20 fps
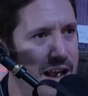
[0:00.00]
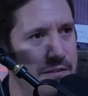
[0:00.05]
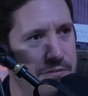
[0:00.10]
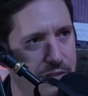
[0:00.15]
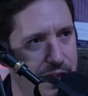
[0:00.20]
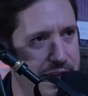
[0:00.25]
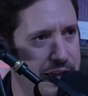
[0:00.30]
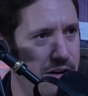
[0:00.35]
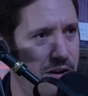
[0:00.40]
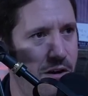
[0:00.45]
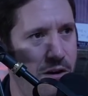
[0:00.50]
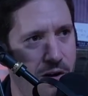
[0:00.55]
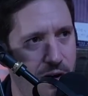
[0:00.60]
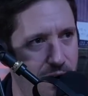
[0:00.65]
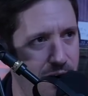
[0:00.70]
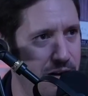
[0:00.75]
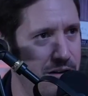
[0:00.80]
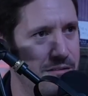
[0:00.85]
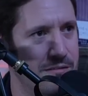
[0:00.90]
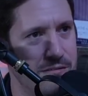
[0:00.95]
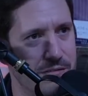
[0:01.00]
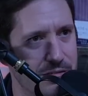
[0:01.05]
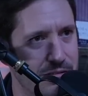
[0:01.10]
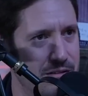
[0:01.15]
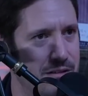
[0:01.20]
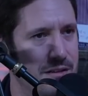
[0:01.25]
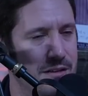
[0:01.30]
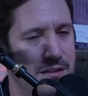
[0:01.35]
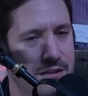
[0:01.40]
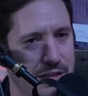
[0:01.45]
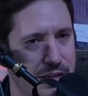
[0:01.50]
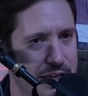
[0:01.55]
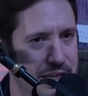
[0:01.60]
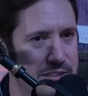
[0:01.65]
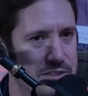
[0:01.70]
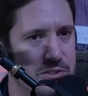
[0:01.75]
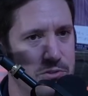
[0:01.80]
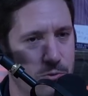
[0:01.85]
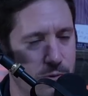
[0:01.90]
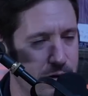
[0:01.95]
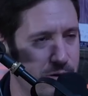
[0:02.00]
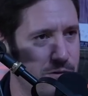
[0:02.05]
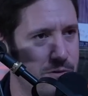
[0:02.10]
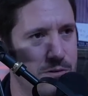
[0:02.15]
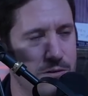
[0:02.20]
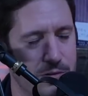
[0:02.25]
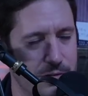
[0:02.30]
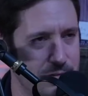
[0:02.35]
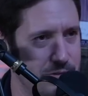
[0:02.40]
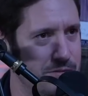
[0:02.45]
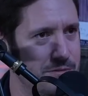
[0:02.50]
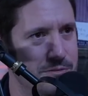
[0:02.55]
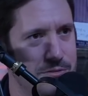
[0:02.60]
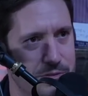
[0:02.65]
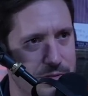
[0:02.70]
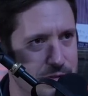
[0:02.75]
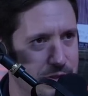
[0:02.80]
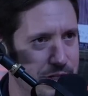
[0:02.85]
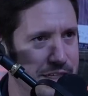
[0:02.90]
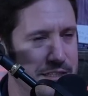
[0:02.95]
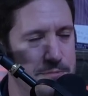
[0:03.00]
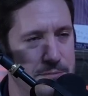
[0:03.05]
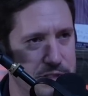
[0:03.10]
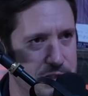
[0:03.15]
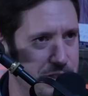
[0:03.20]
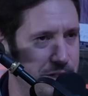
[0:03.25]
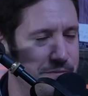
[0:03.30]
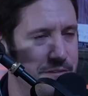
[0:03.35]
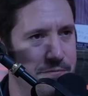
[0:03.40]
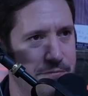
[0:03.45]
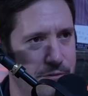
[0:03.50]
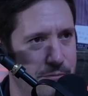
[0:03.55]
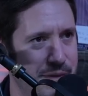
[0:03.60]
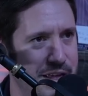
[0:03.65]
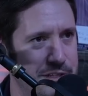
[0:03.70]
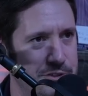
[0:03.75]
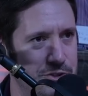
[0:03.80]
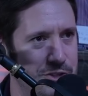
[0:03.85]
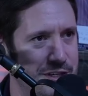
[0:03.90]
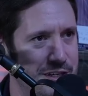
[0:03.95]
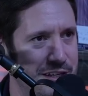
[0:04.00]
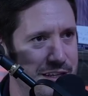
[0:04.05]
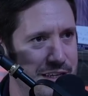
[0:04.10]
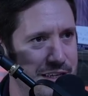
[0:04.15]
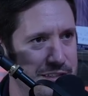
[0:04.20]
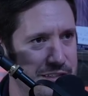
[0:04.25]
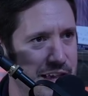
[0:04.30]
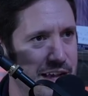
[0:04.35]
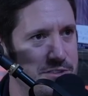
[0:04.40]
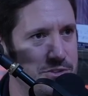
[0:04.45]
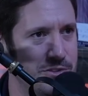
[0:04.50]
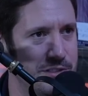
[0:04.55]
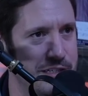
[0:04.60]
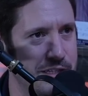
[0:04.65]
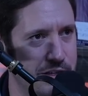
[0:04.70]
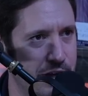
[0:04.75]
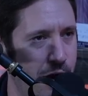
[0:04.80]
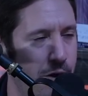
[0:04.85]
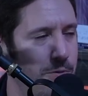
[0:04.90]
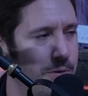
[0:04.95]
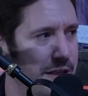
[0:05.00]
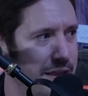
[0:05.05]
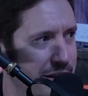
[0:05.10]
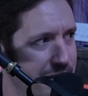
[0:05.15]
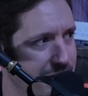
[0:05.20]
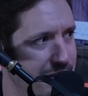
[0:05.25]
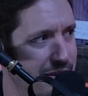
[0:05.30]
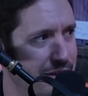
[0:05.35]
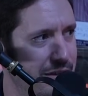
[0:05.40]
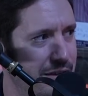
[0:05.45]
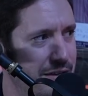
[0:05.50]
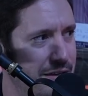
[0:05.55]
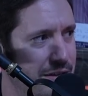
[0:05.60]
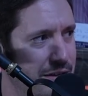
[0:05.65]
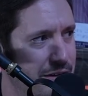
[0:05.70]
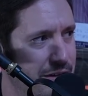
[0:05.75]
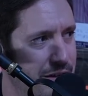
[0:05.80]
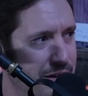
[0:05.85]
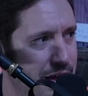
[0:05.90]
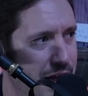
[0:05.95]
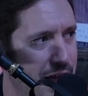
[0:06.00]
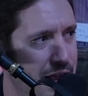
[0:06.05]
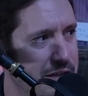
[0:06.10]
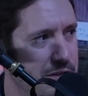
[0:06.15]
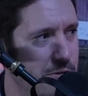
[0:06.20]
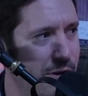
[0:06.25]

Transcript: of like our historical transmission of information is actually coded. And you